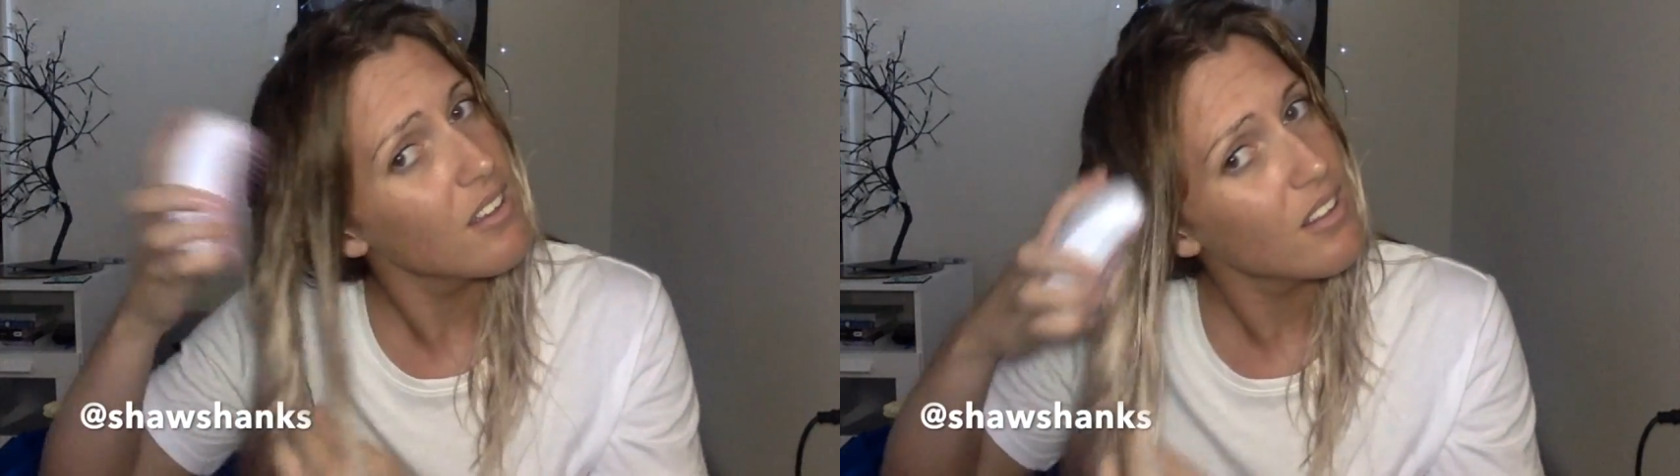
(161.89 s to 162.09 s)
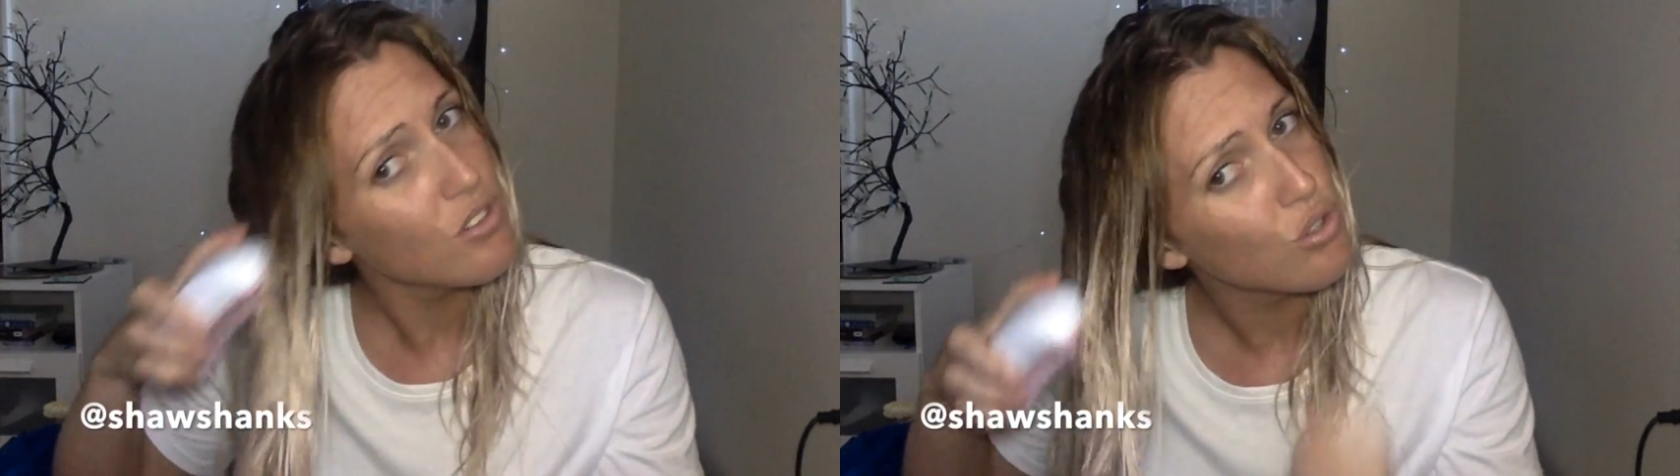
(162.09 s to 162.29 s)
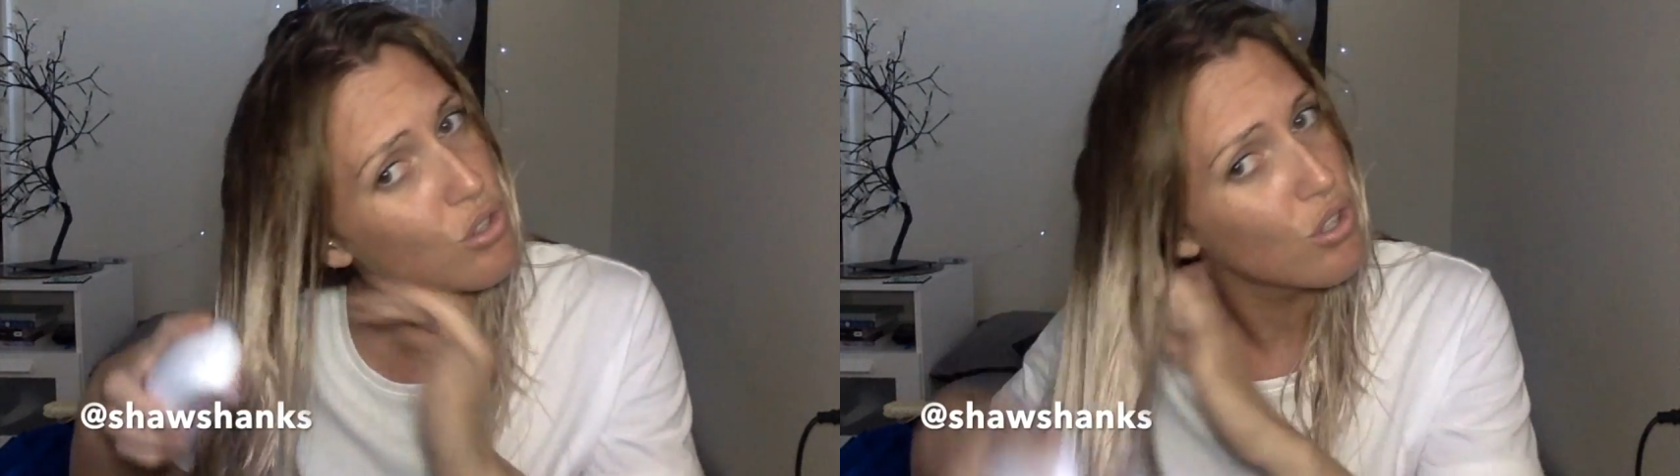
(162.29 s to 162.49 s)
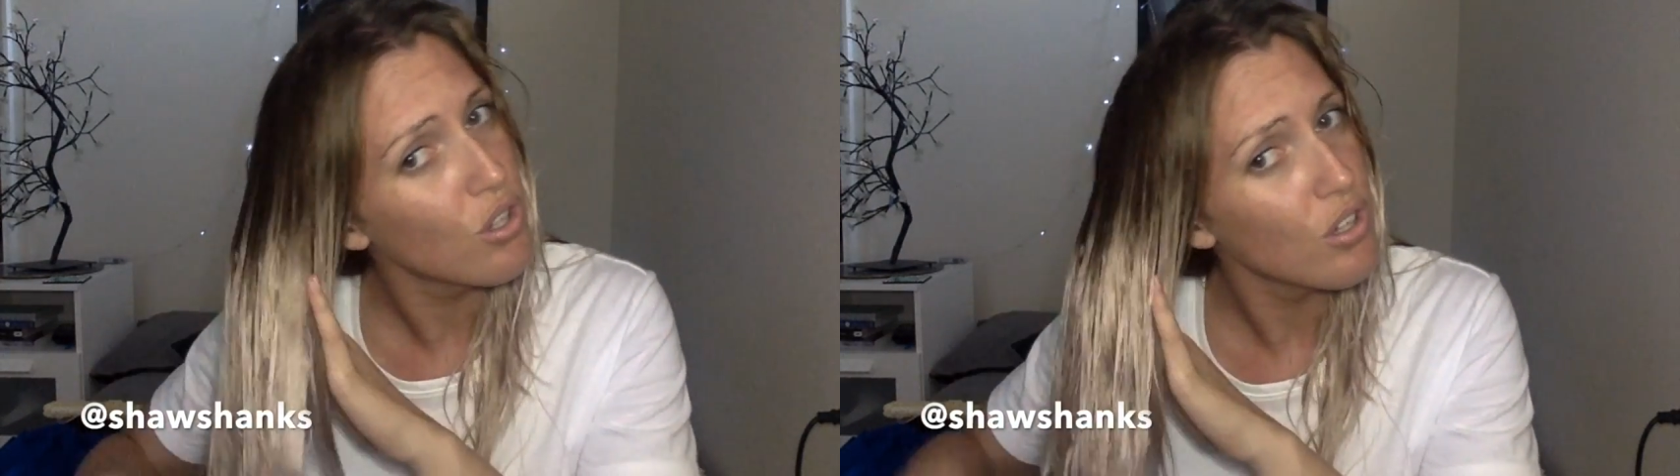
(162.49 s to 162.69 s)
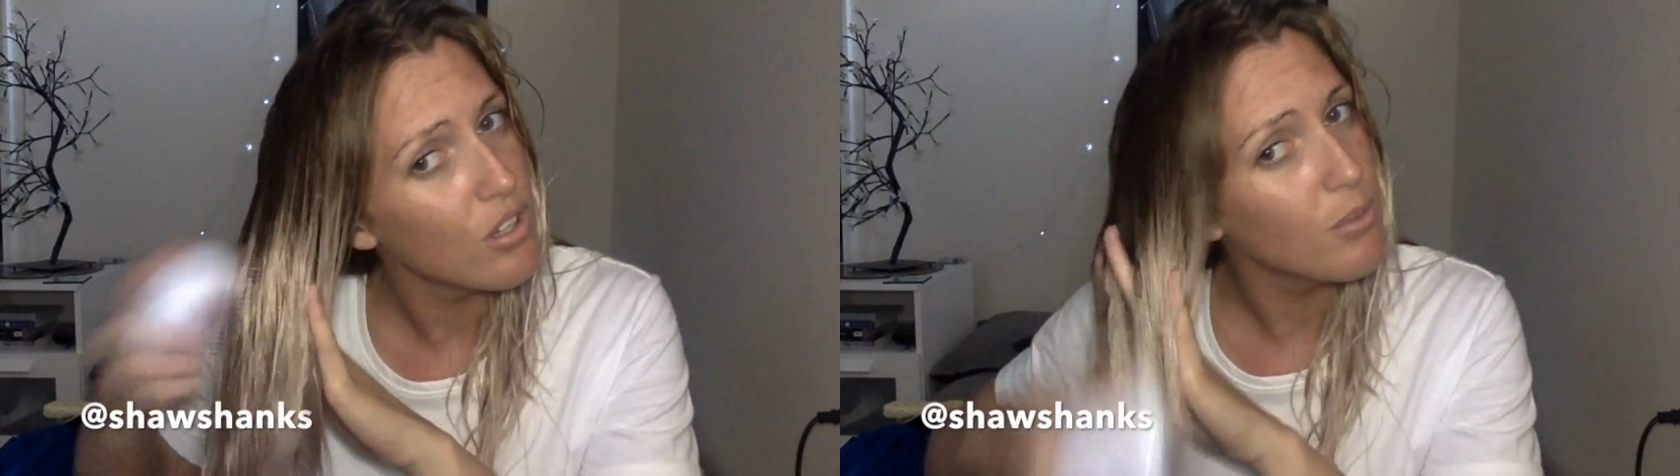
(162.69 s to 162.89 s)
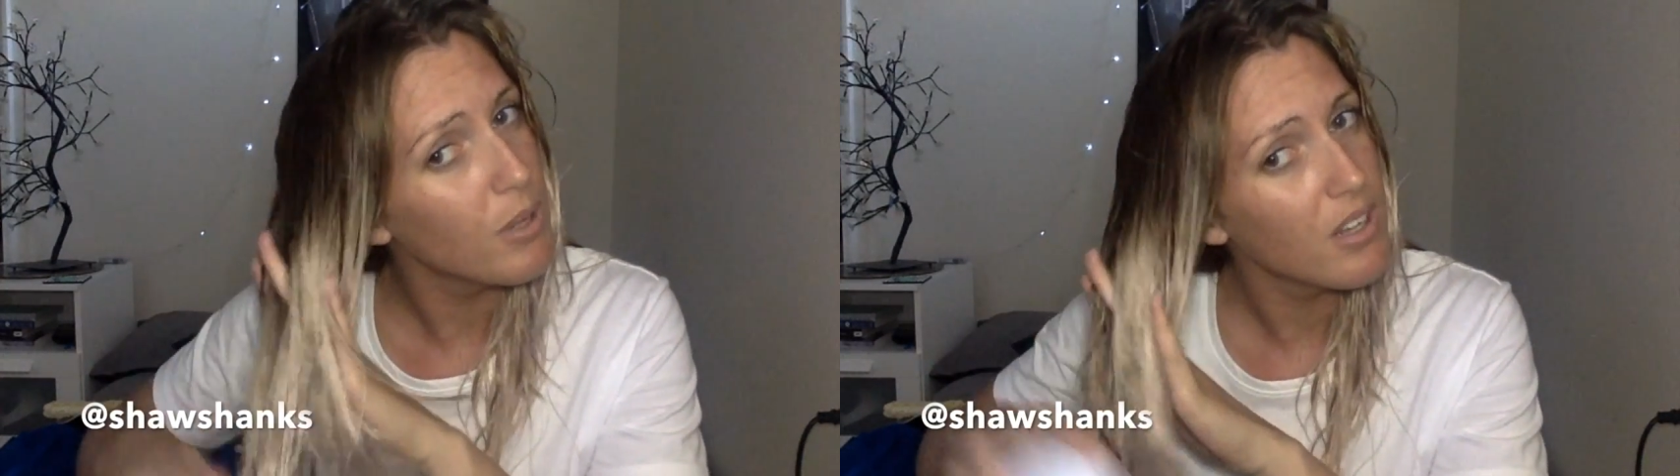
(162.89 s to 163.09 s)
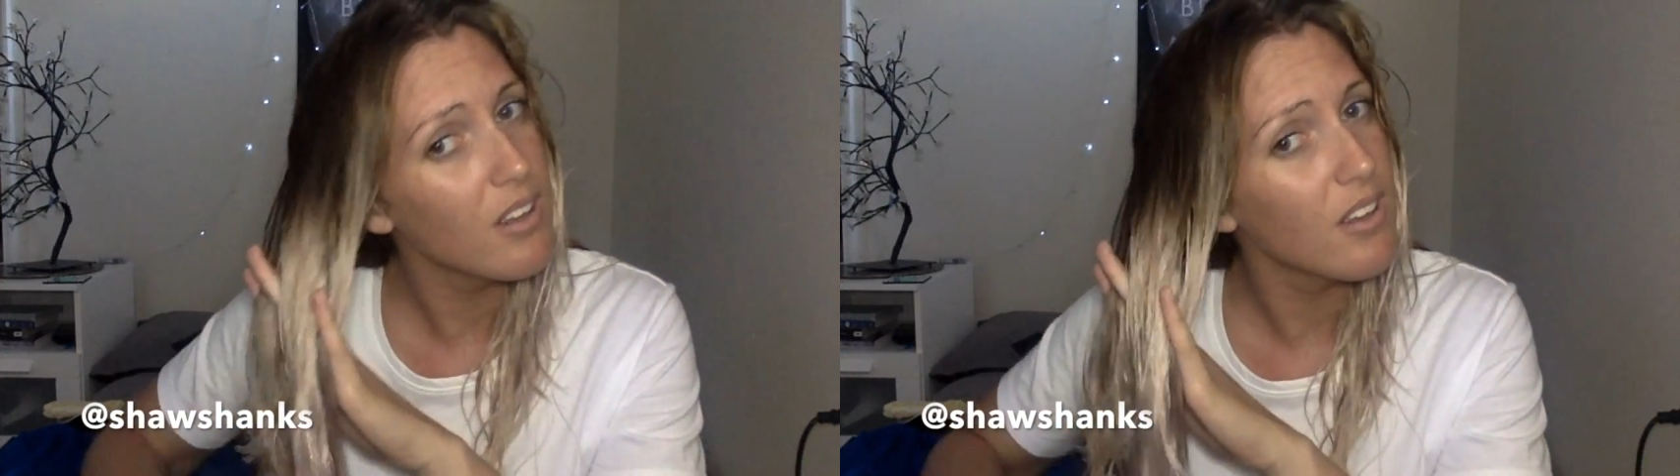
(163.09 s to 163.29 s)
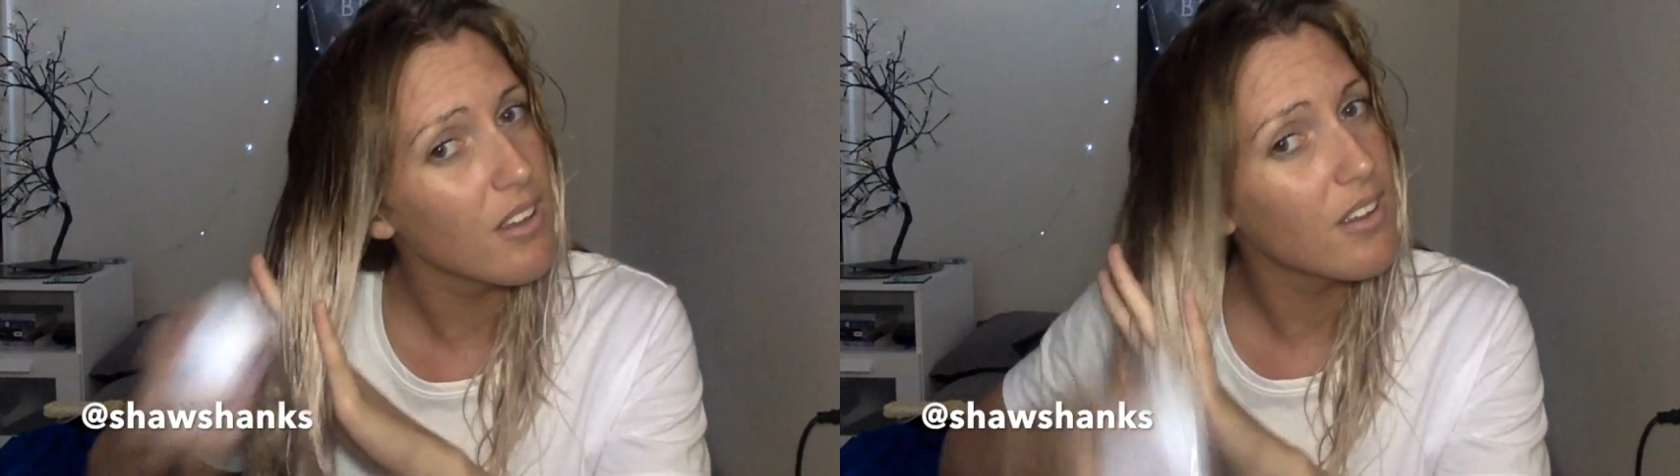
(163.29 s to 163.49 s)
This is painful. The
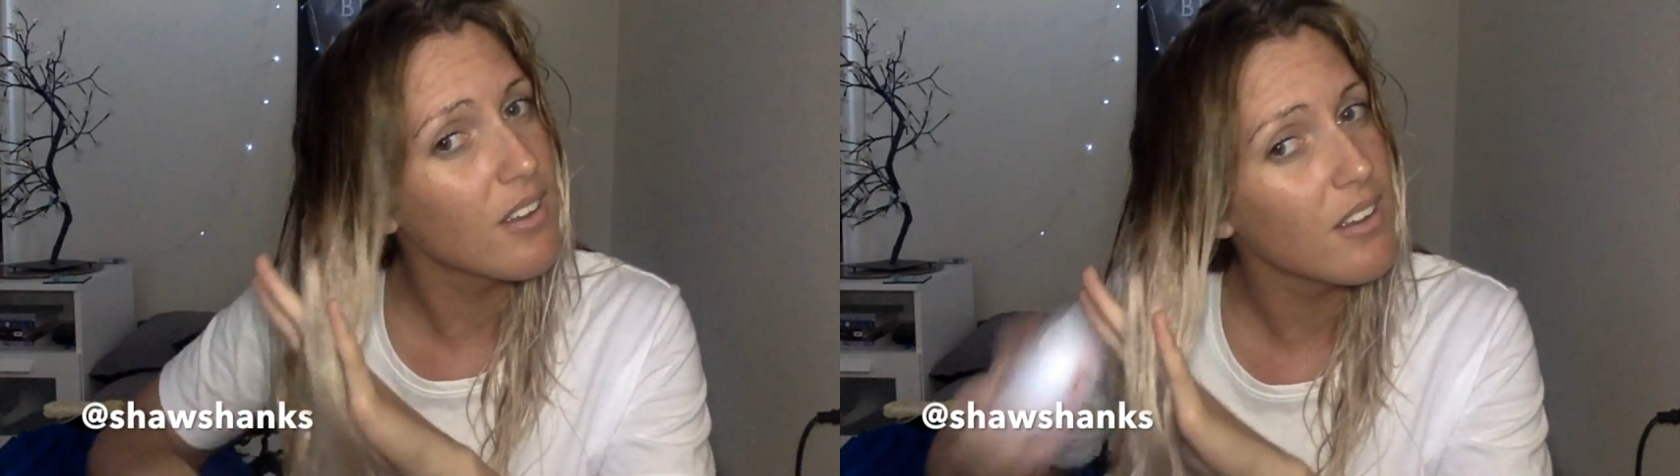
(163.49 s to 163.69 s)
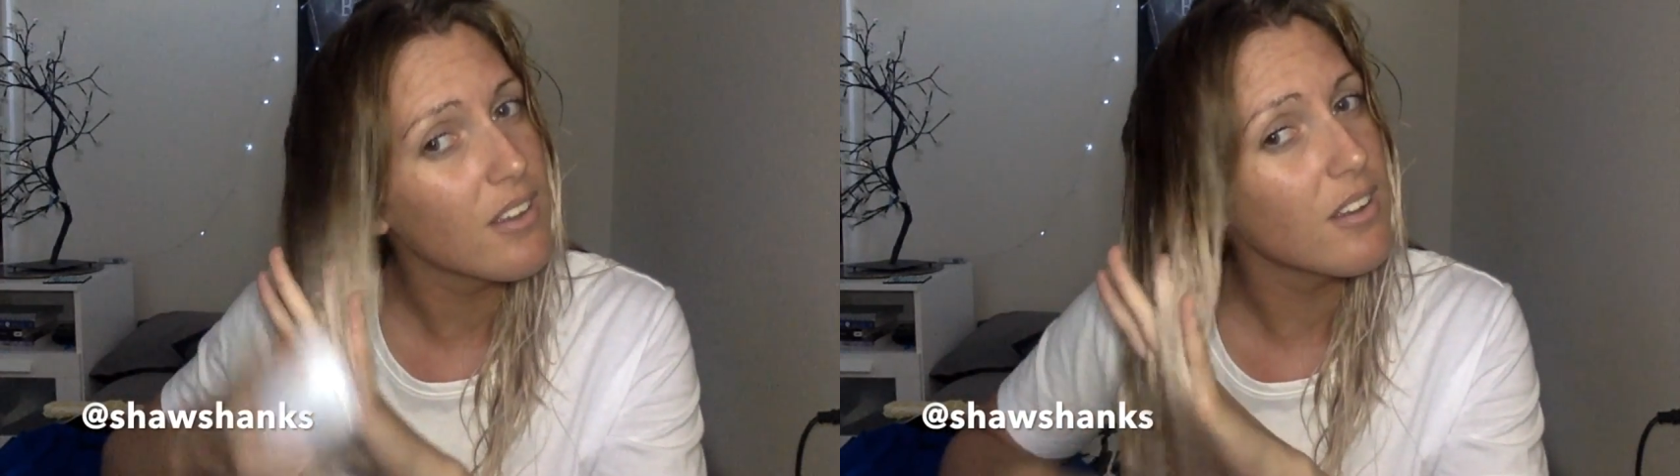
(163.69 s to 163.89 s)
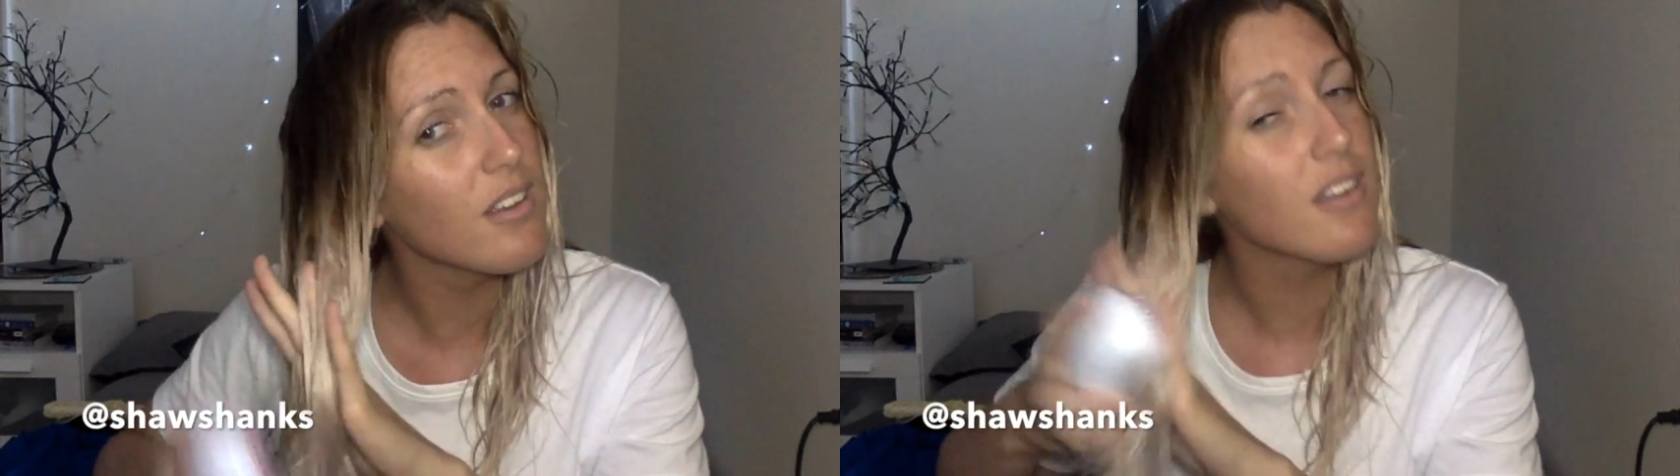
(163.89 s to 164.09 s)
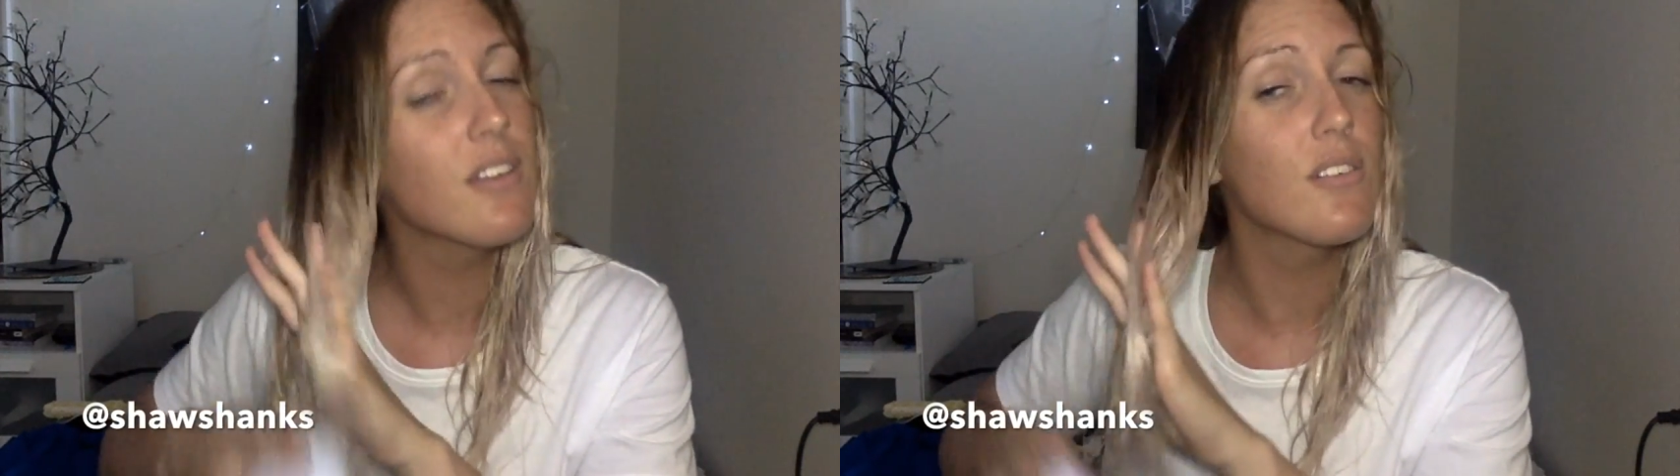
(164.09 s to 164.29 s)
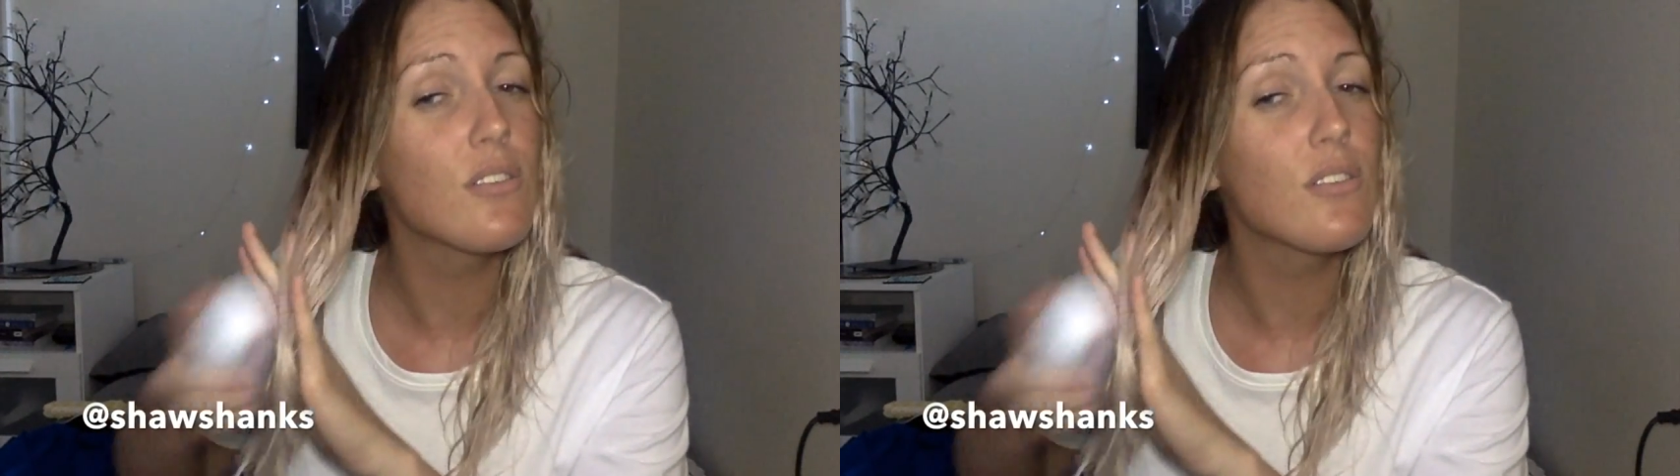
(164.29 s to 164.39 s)
top part of my hair